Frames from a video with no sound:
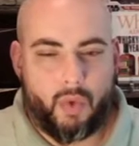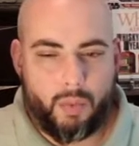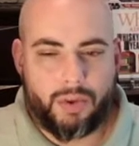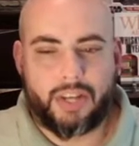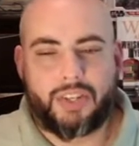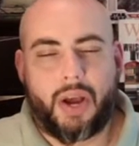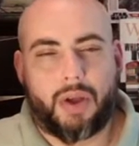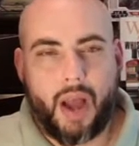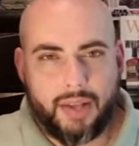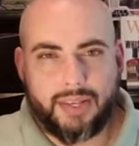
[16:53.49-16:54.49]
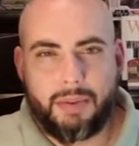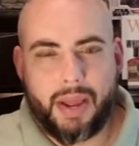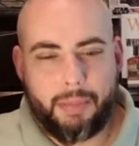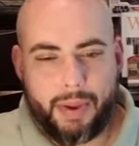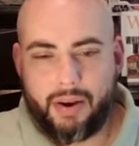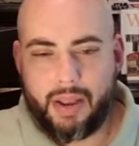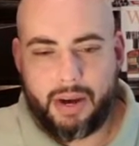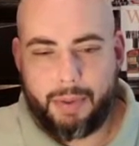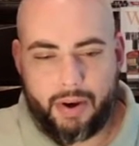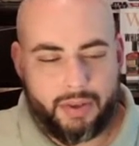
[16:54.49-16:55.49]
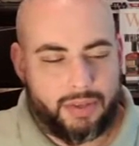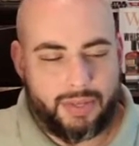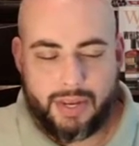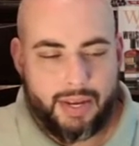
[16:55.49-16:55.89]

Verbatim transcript: rumors that Shao Kahn's gonna make apparent an appearance.